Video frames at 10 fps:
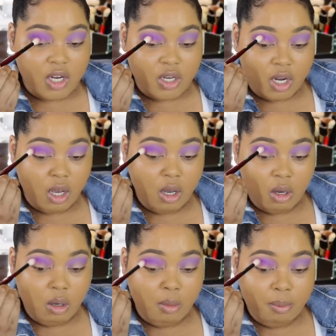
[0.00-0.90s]

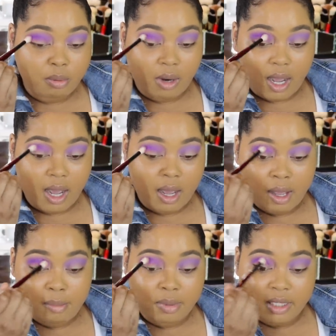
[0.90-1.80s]
no
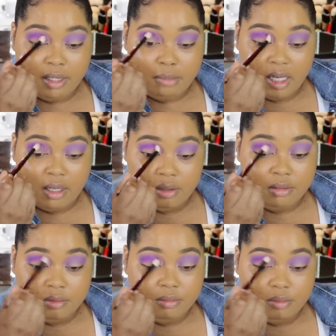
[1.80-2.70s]

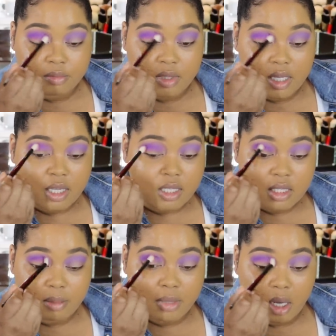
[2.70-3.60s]
problemo
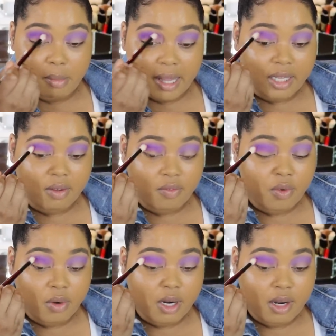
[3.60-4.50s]
so I'm gonna go back and
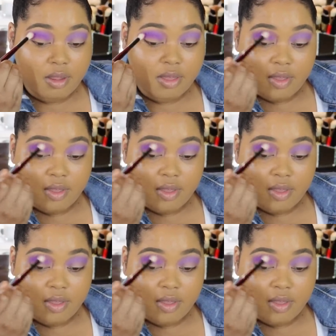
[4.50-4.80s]
forth